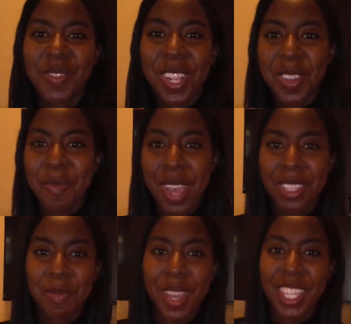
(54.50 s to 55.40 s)
welcome
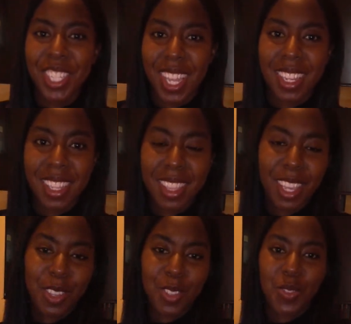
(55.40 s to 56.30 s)
back to my channel.
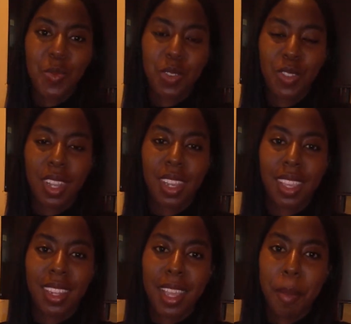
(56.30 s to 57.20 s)
Thank you so much for
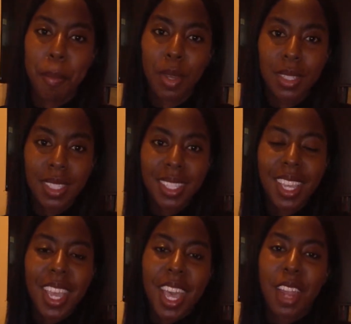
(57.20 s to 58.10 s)
clicking that button
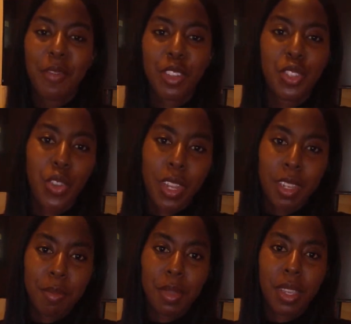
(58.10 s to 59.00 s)
and for
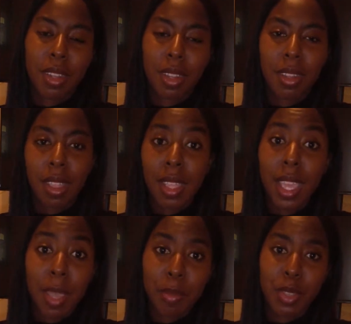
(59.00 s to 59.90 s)
joining me on another
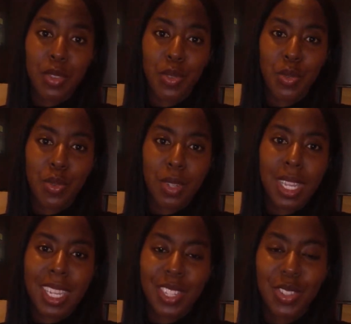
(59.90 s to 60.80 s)
episode
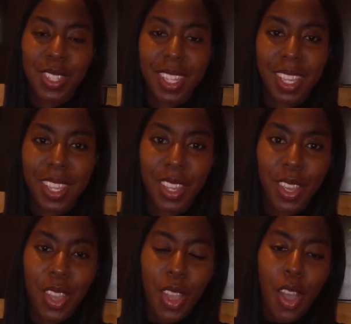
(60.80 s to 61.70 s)
today.
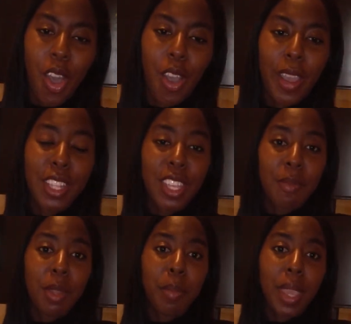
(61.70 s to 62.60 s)
Alright, so I've
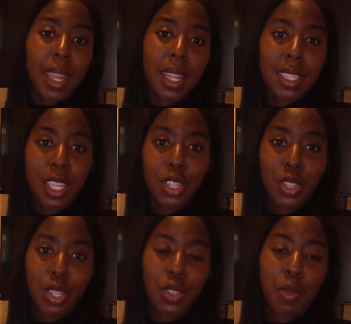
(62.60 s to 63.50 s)
been paying
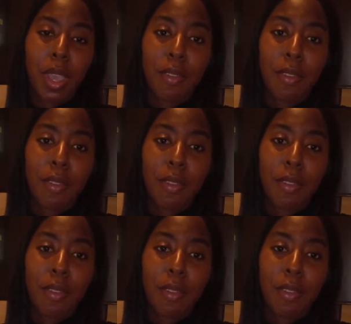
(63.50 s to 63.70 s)
attention to my